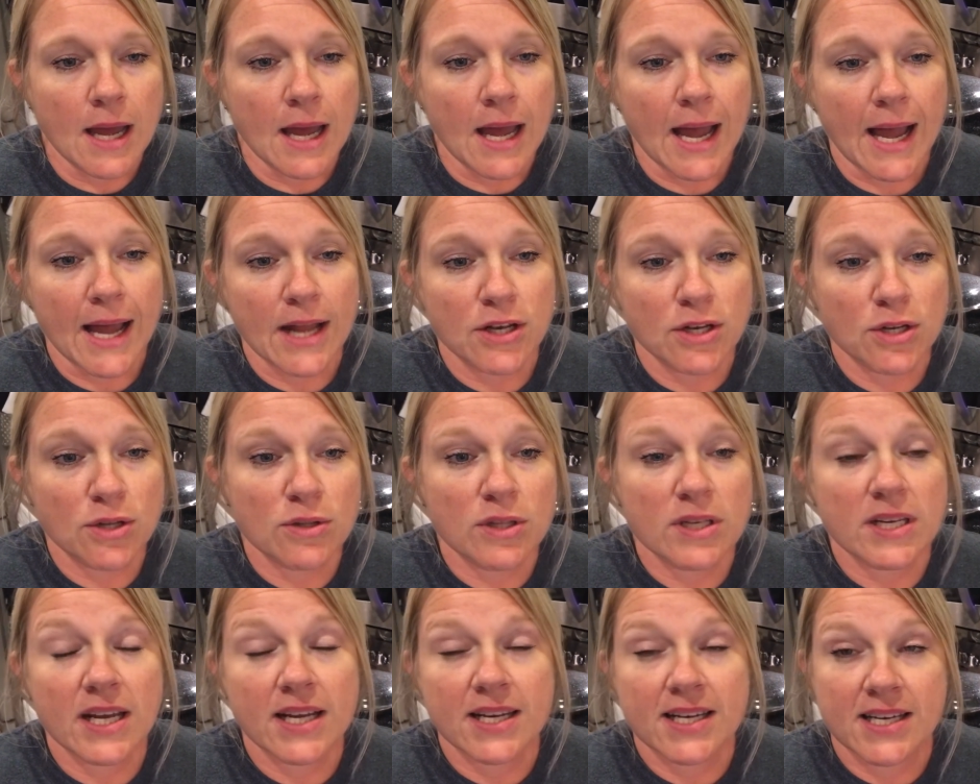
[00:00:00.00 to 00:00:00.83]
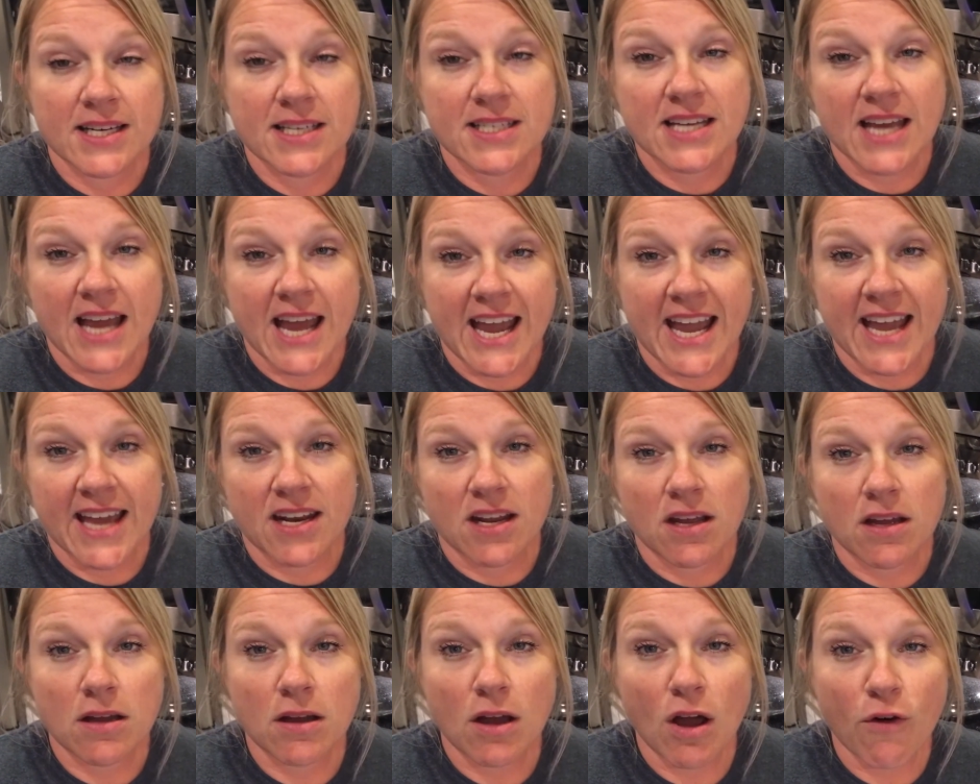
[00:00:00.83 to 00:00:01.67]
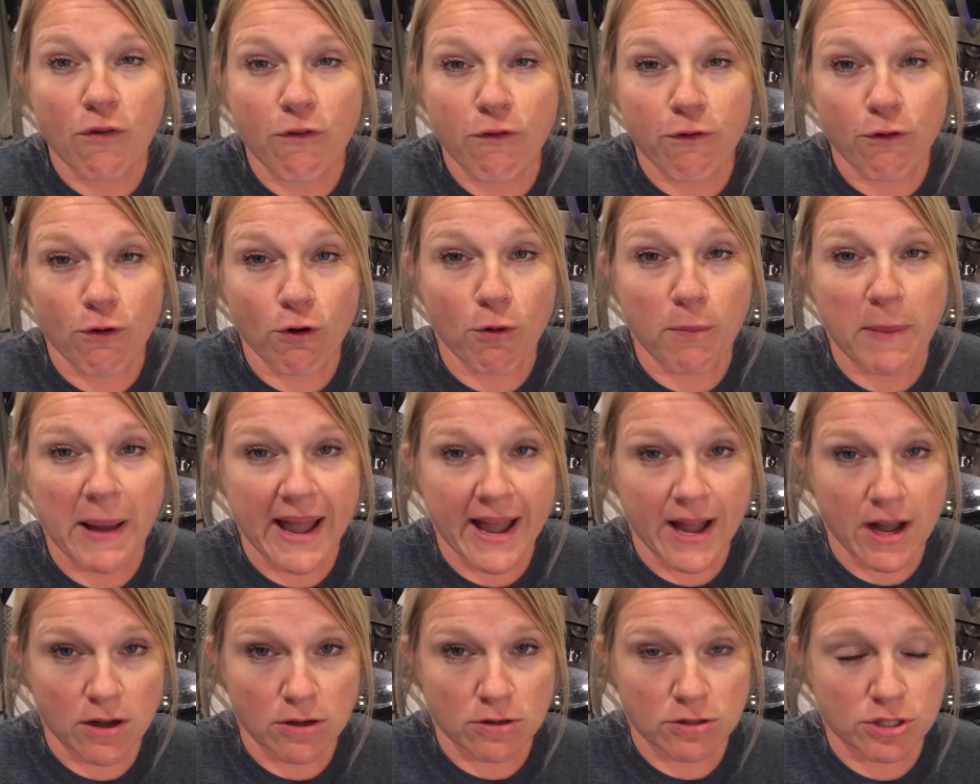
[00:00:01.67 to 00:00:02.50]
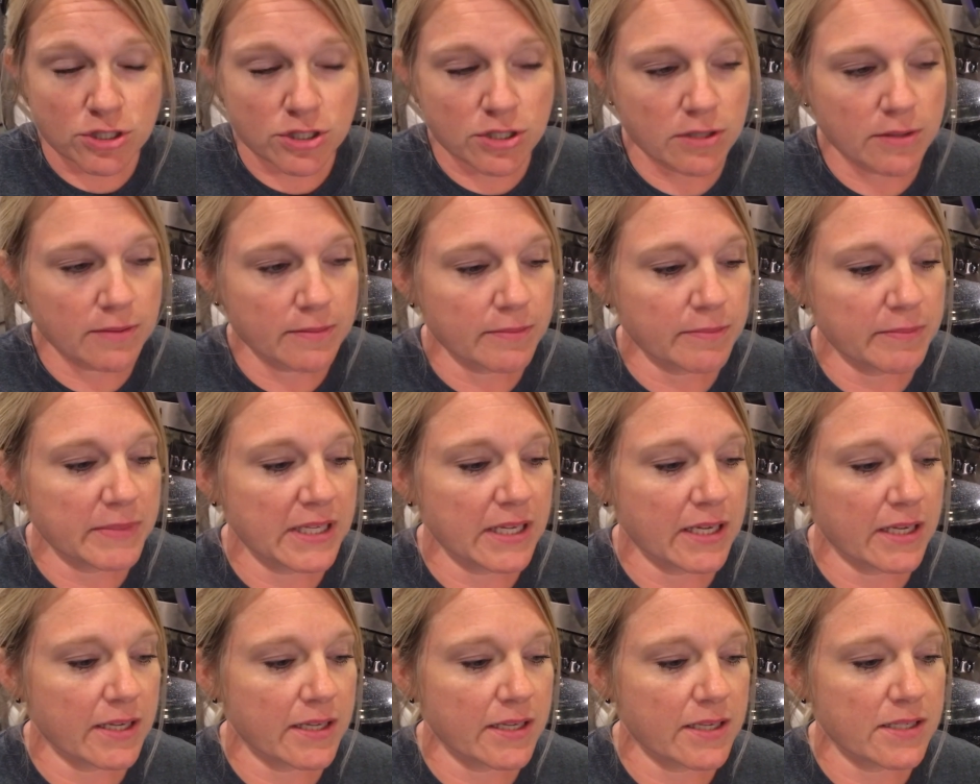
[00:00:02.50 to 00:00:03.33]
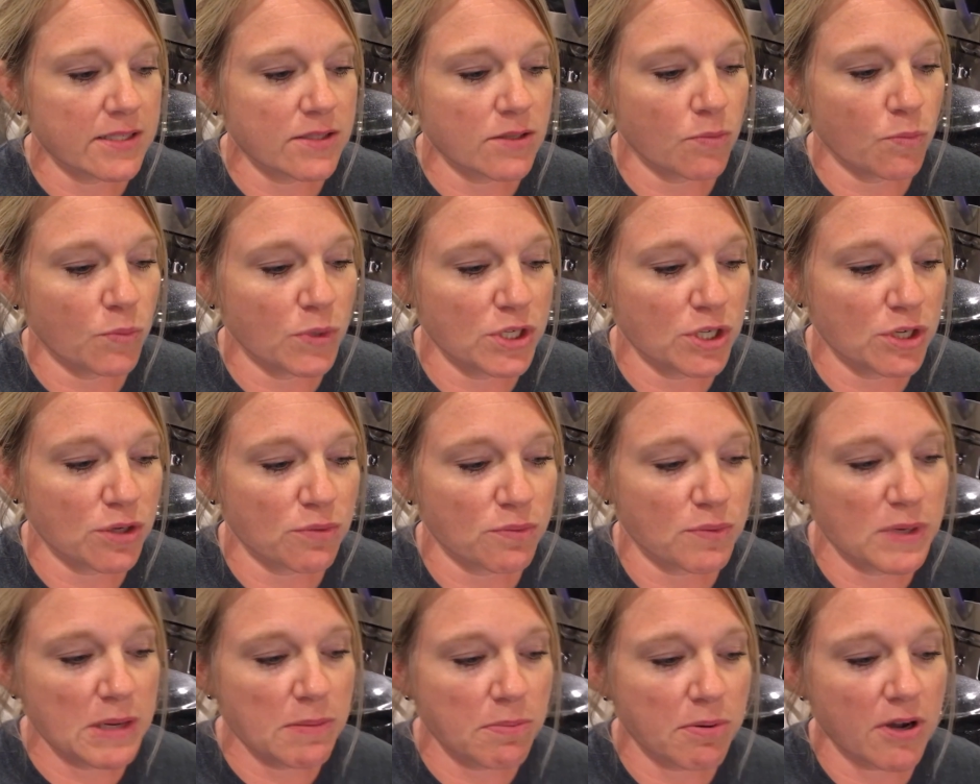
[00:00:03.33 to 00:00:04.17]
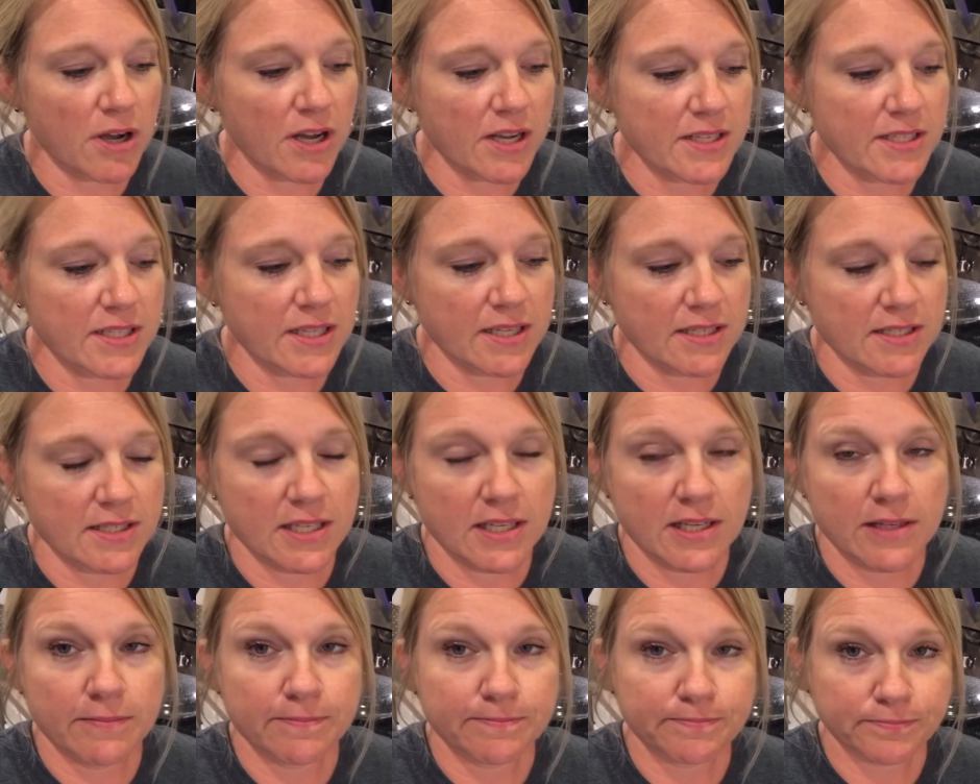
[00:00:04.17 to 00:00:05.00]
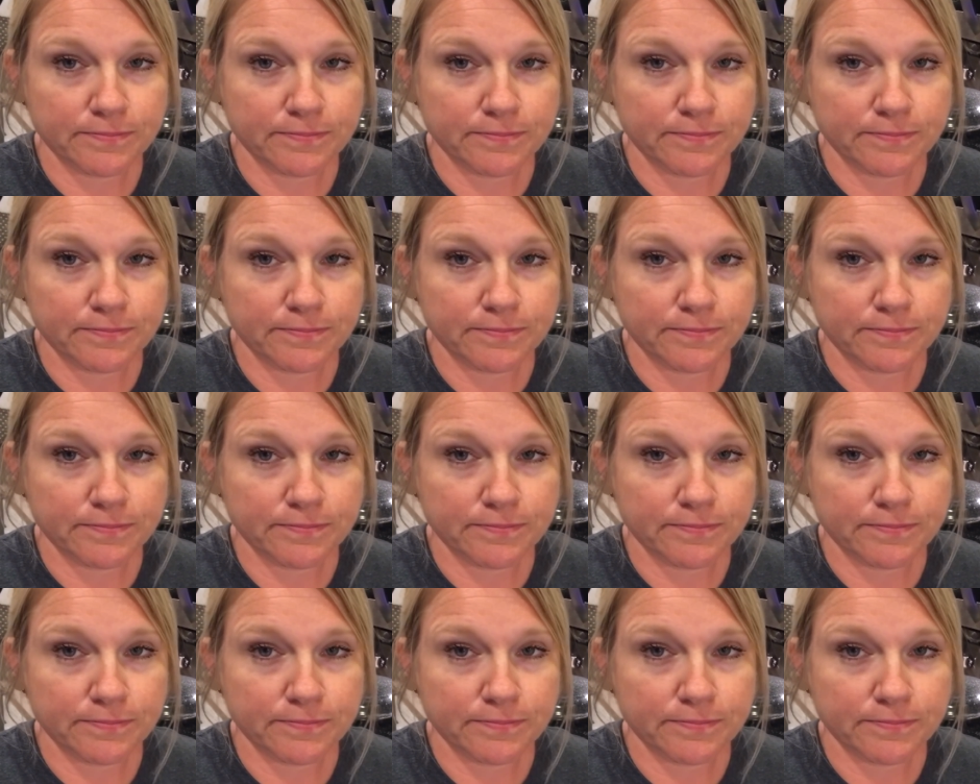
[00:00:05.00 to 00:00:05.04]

I knew that I needed to add a full pouch, because when you're reprocessing,